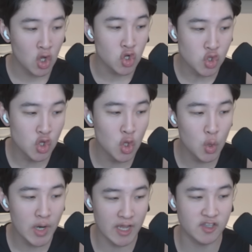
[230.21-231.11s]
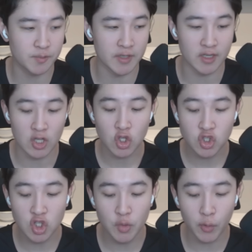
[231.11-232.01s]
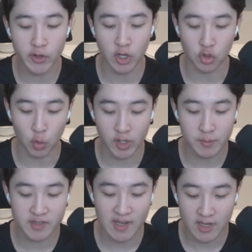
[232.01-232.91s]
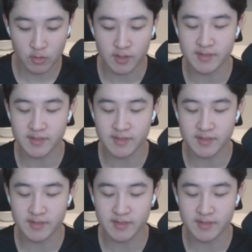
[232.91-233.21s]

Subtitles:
New hit speed 2.0, 20% increase.